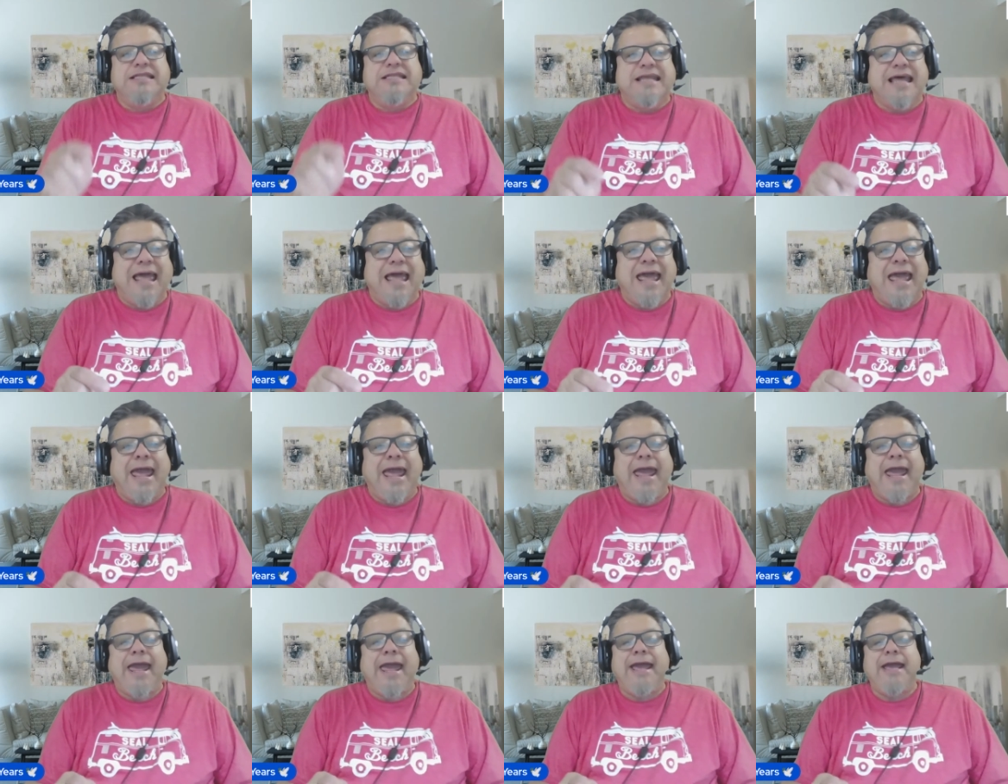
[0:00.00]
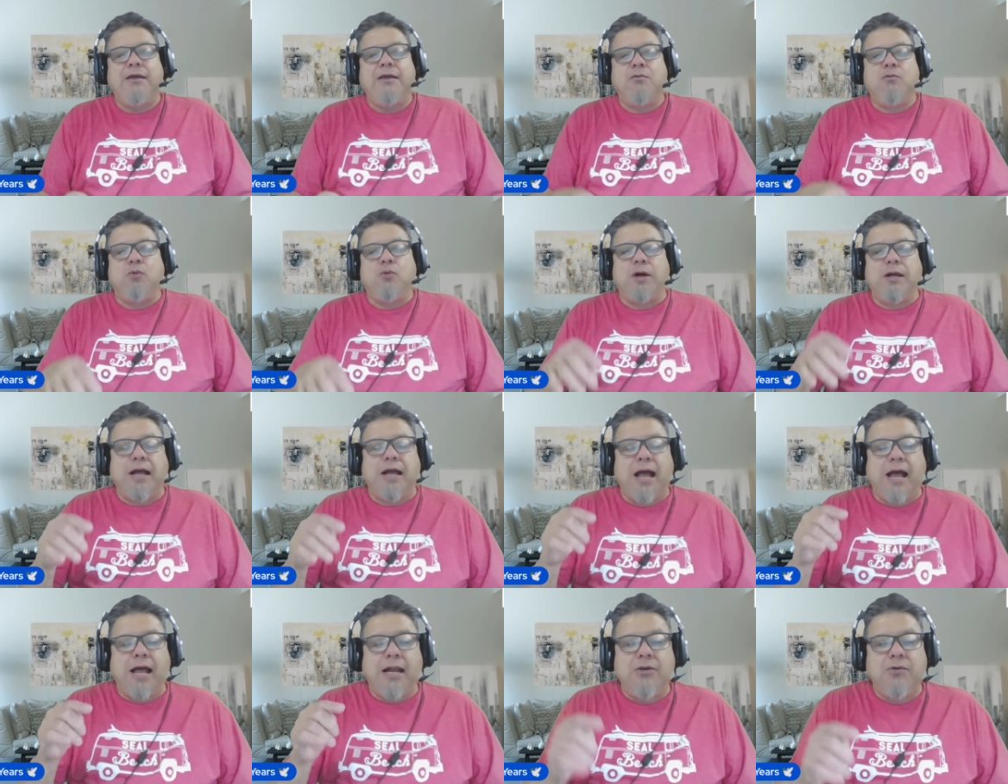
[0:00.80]
Day
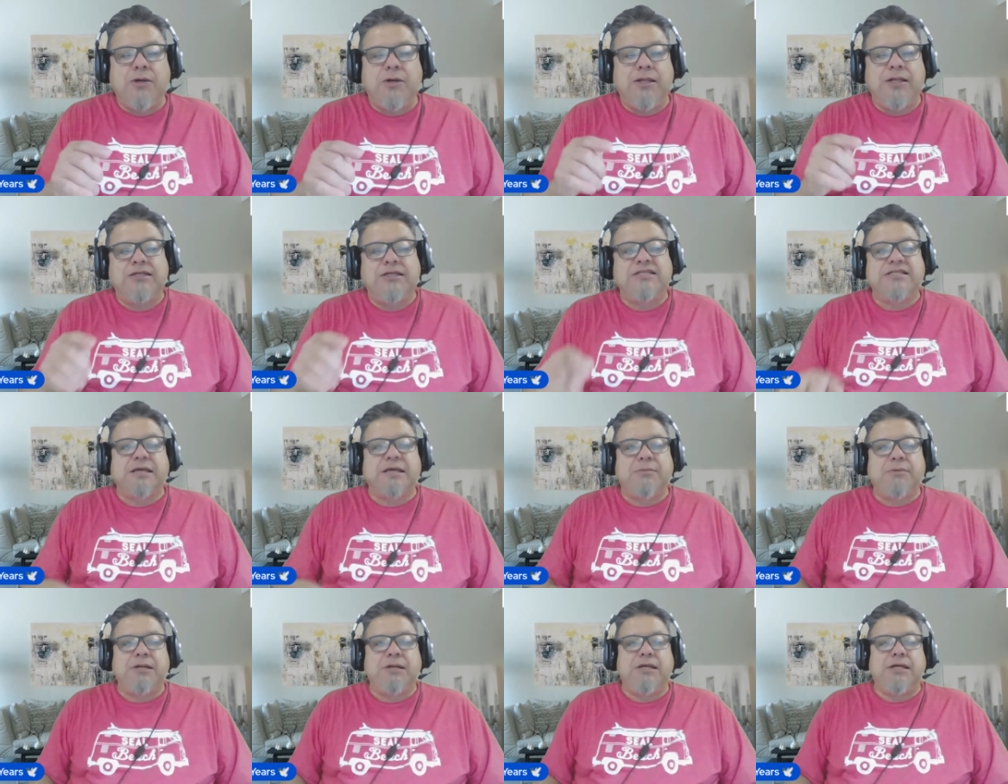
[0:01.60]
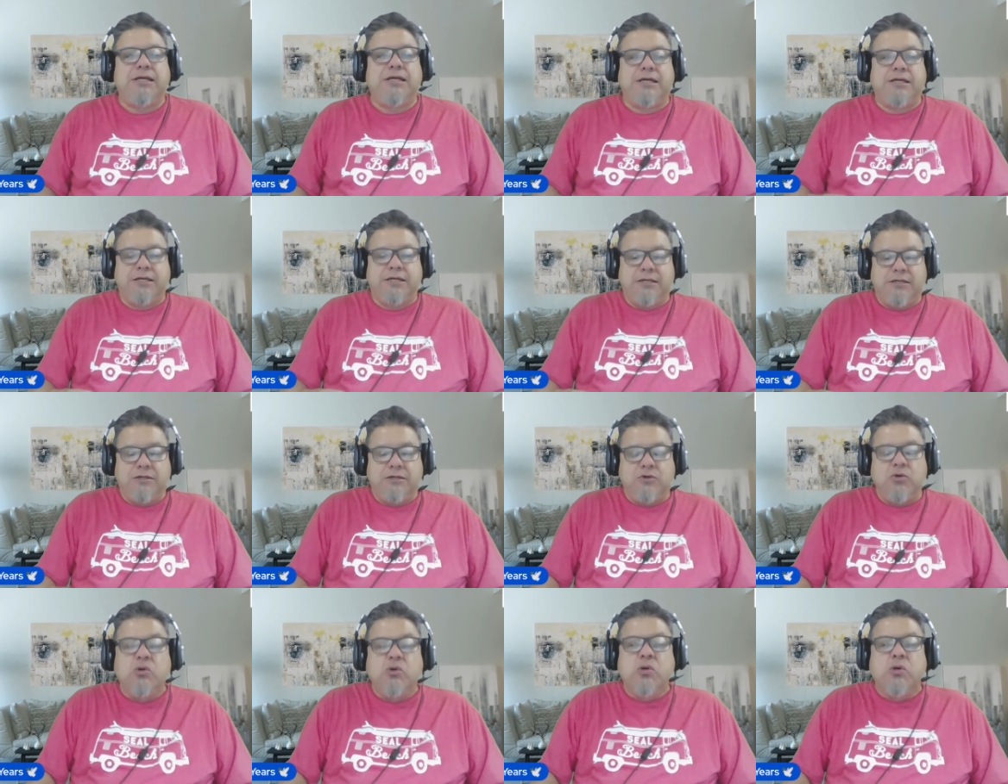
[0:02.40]
170.
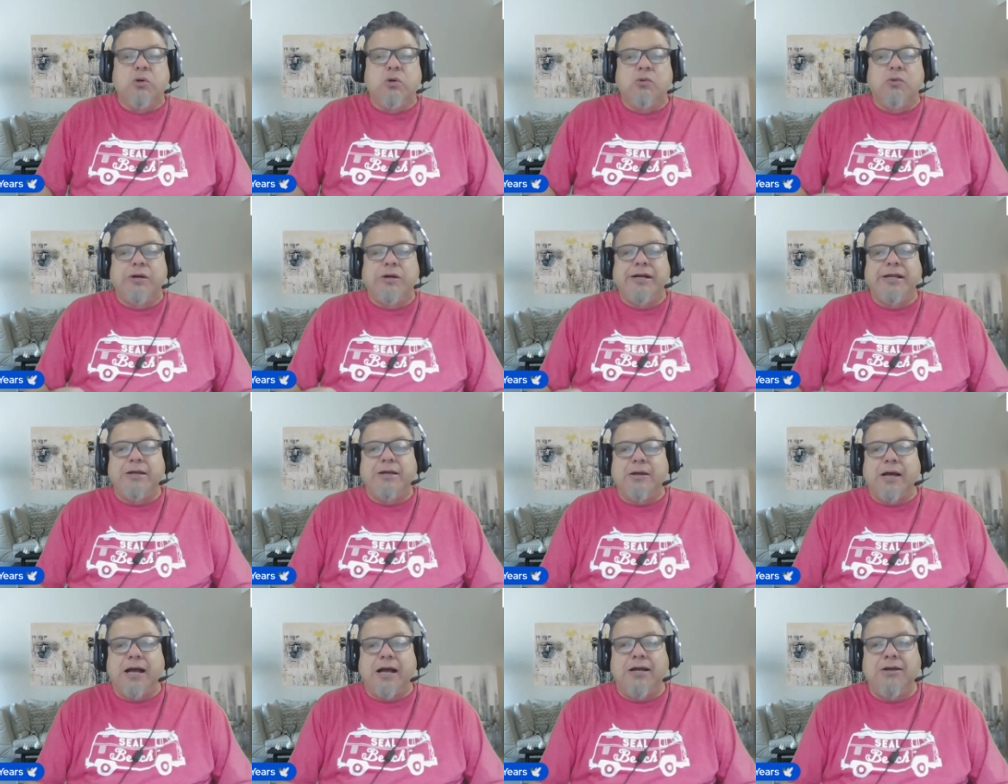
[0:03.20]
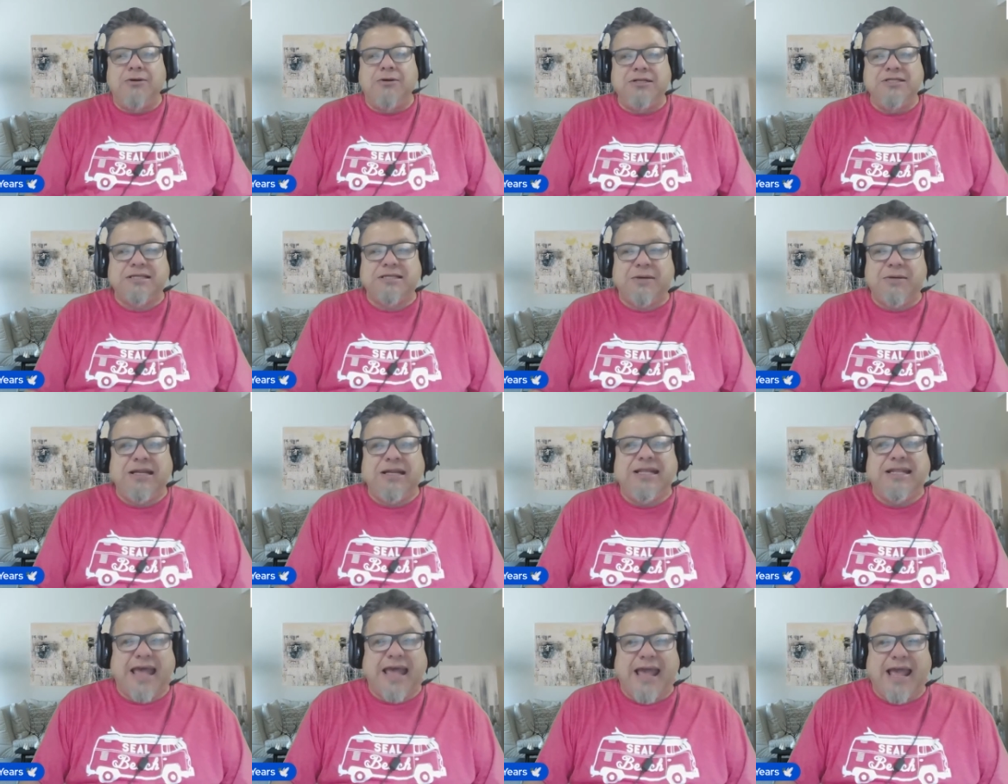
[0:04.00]
Already
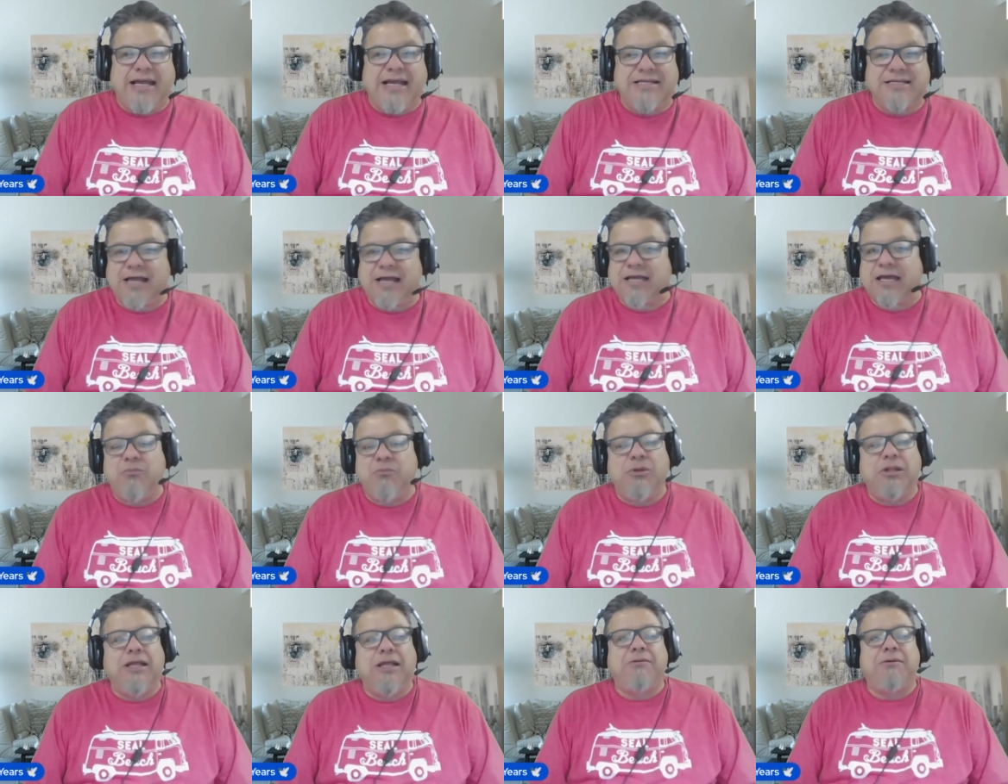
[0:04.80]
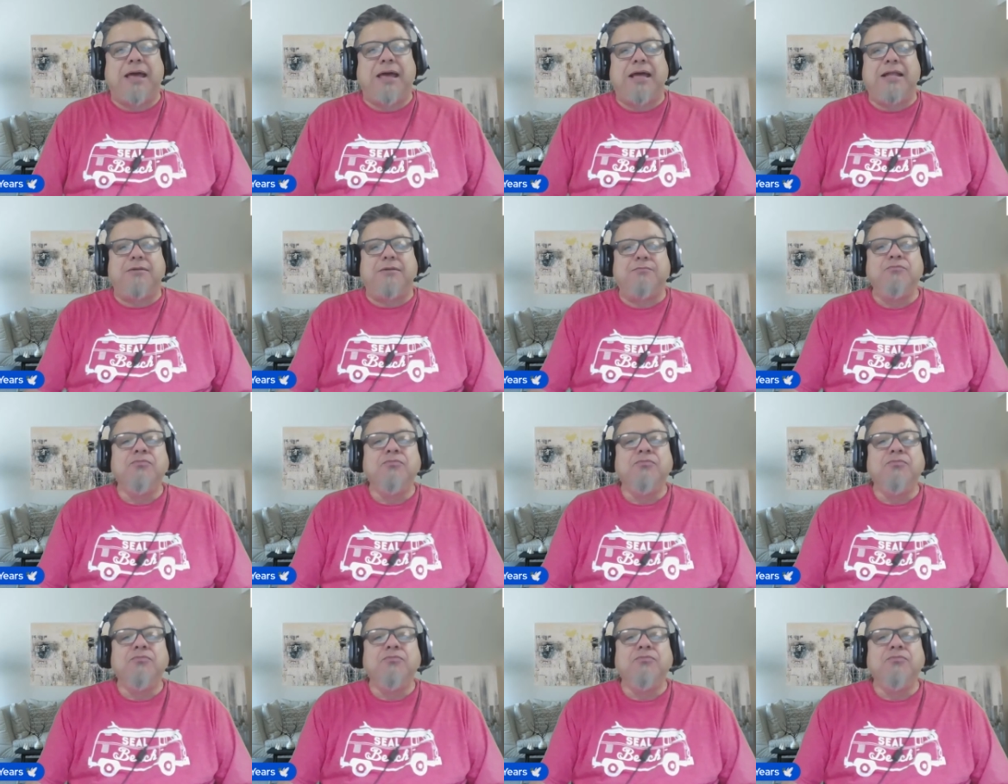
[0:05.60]
170 days. I can't believe it.